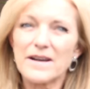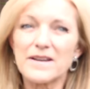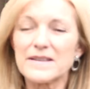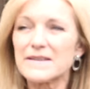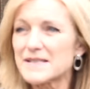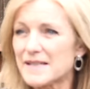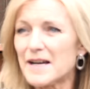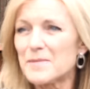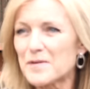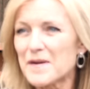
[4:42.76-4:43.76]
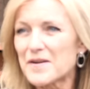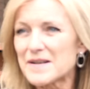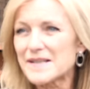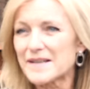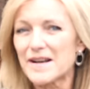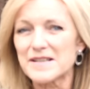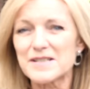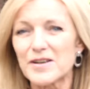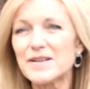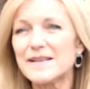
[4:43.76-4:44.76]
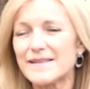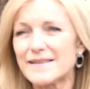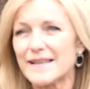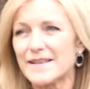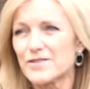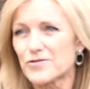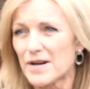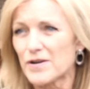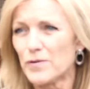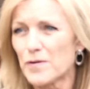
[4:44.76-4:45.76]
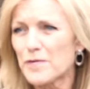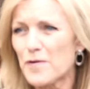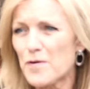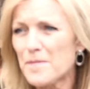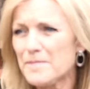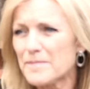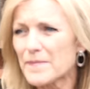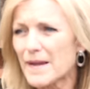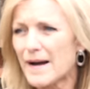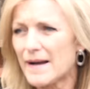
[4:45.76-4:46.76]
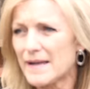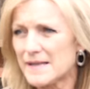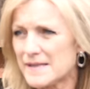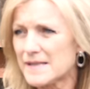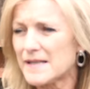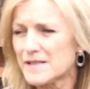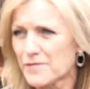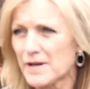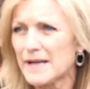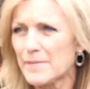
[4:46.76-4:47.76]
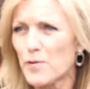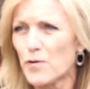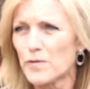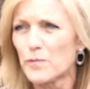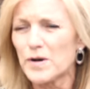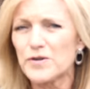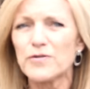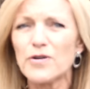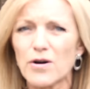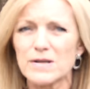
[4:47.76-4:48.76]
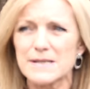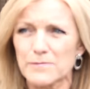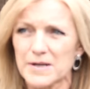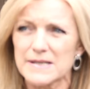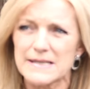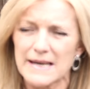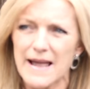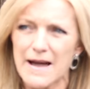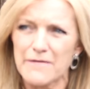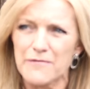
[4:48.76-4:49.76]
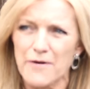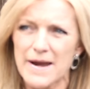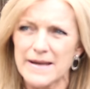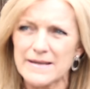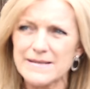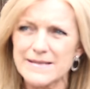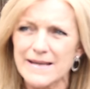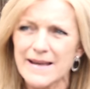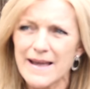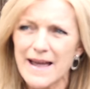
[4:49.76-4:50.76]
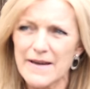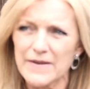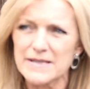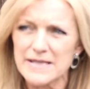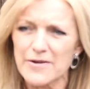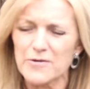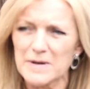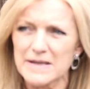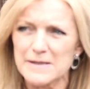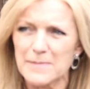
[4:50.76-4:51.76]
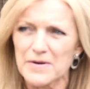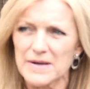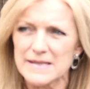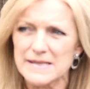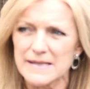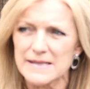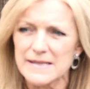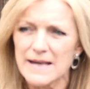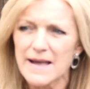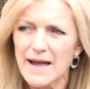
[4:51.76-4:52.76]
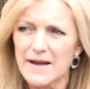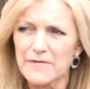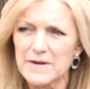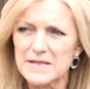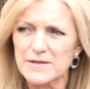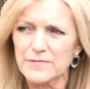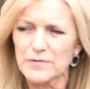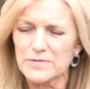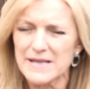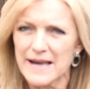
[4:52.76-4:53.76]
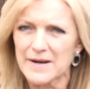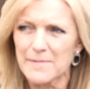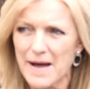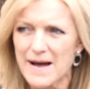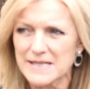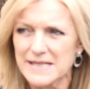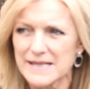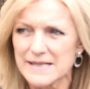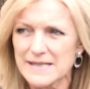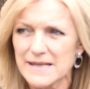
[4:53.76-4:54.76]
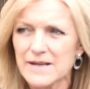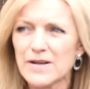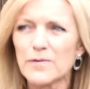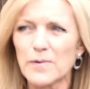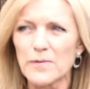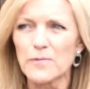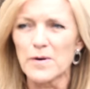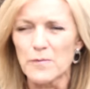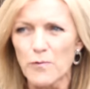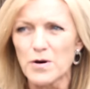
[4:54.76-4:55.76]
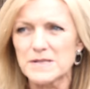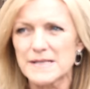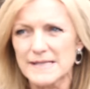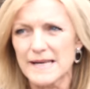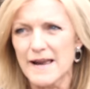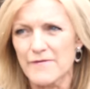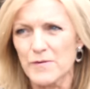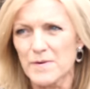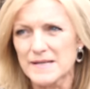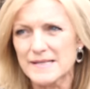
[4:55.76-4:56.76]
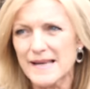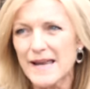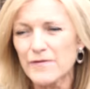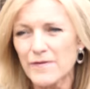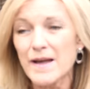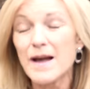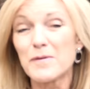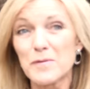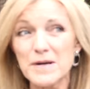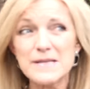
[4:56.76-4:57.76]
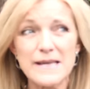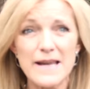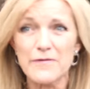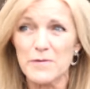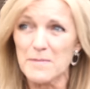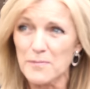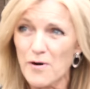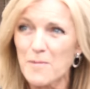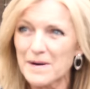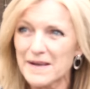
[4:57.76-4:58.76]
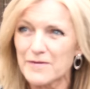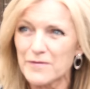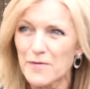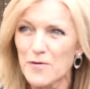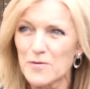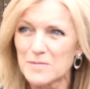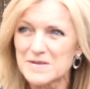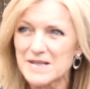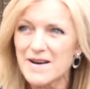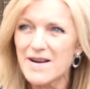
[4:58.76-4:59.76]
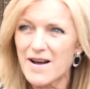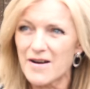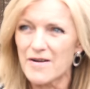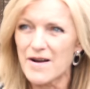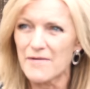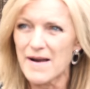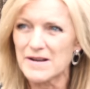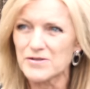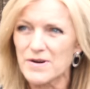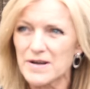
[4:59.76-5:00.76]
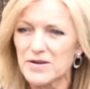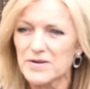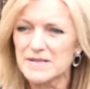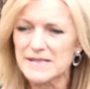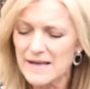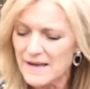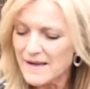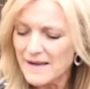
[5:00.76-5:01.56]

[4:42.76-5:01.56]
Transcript: I, think there's a number of areas. I, I certainly think drug law reform uh, is is really important. We do not want to see our friends having terrible experiences at festivals and at parties. We, we want to see everyone safe. We want to see everyone properly informed uh, around drug use.